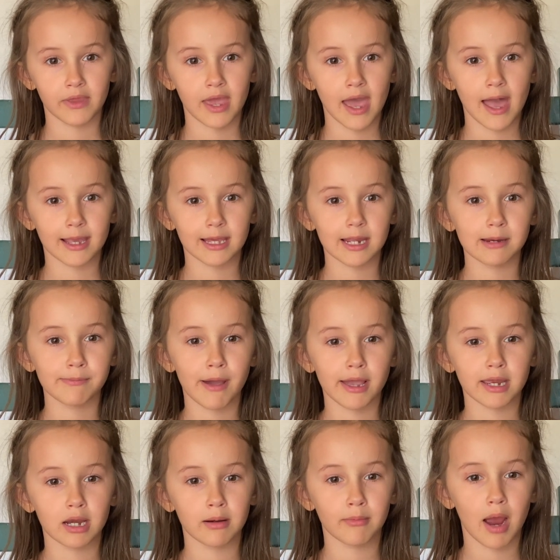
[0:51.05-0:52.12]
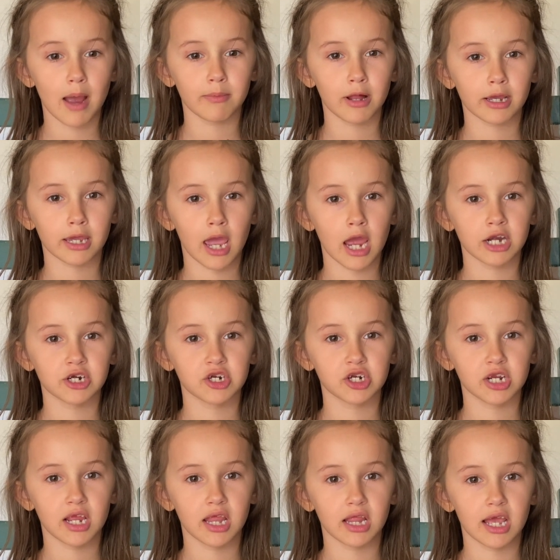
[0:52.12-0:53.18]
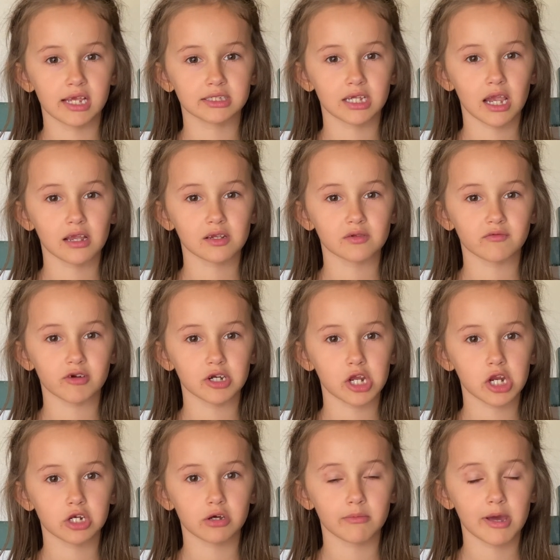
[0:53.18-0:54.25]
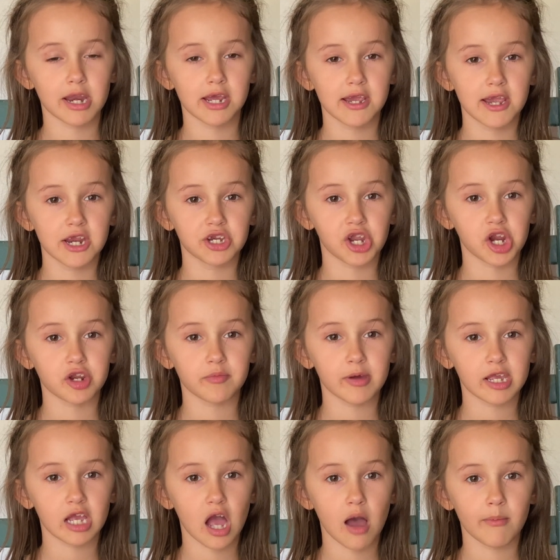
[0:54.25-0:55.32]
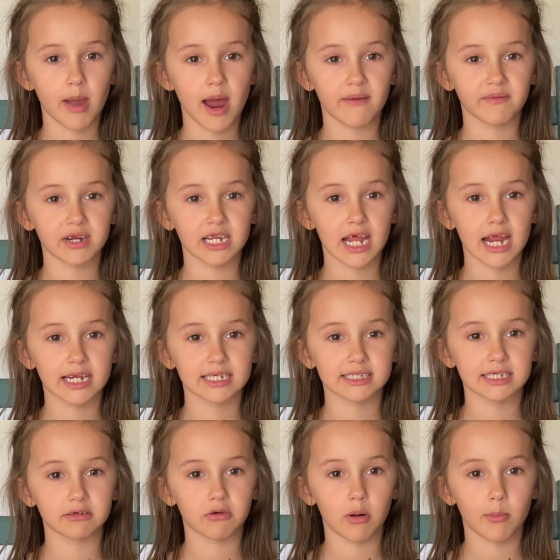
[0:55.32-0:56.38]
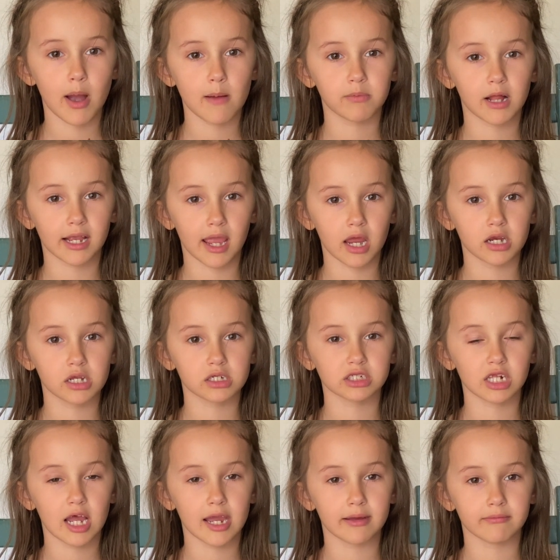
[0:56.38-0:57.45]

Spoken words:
Heckity peckity, my black hen, she lays eggs for gentlemen. Gentlemen come every day to see what my black hen does lay.